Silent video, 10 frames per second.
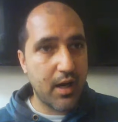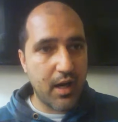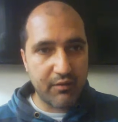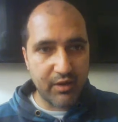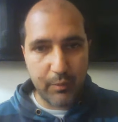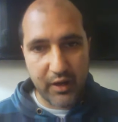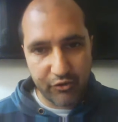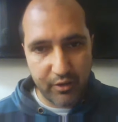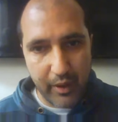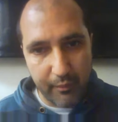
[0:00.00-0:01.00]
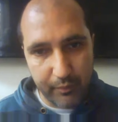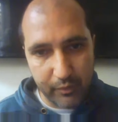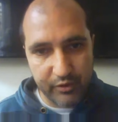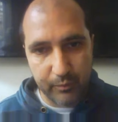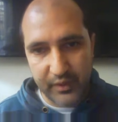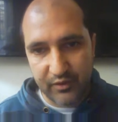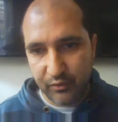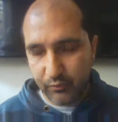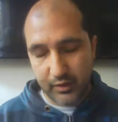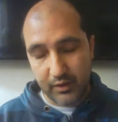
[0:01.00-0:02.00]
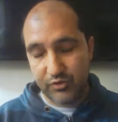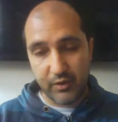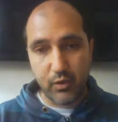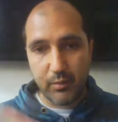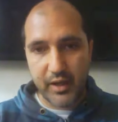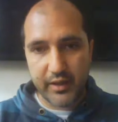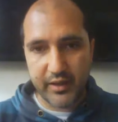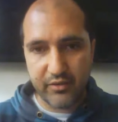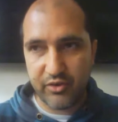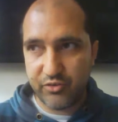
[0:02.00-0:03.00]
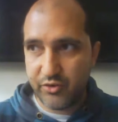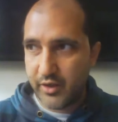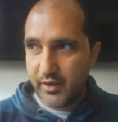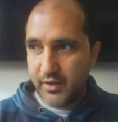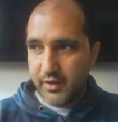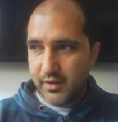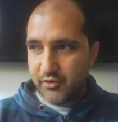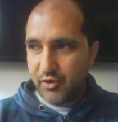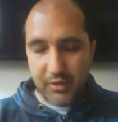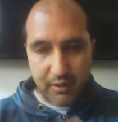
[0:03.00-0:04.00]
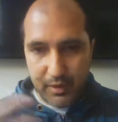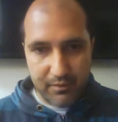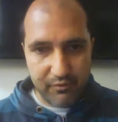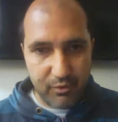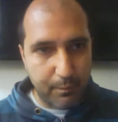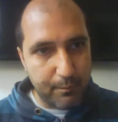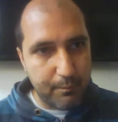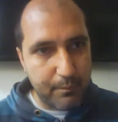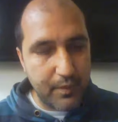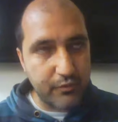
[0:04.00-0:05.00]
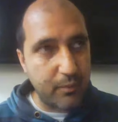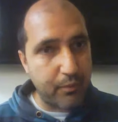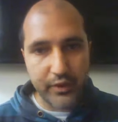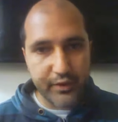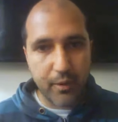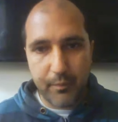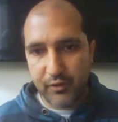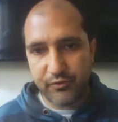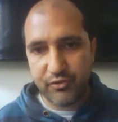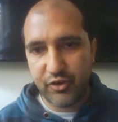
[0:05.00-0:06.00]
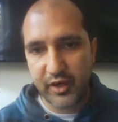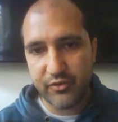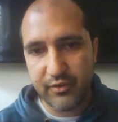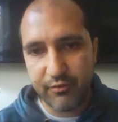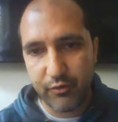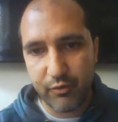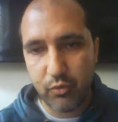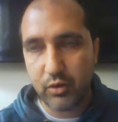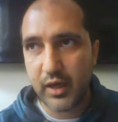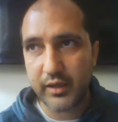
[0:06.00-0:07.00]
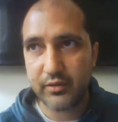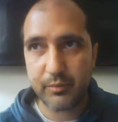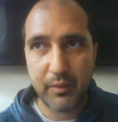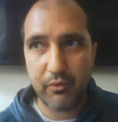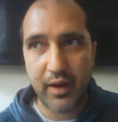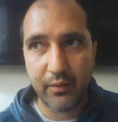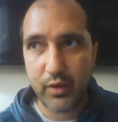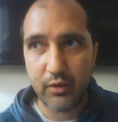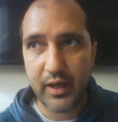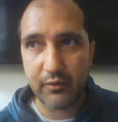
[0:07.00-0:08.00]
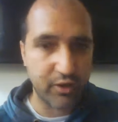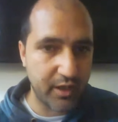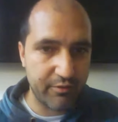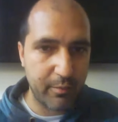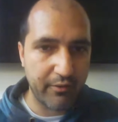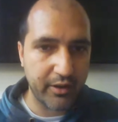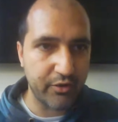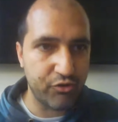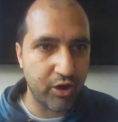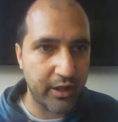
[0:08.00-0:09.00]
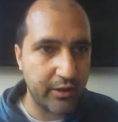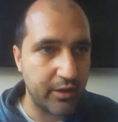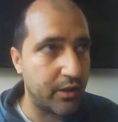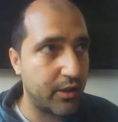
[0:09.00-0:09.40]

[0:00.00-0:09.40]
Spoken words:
am very passionate about promoting peace. And as I say, one of my ideas is sometimes maybe even to boycott both sides involved in war, like people around the world outside of America and China,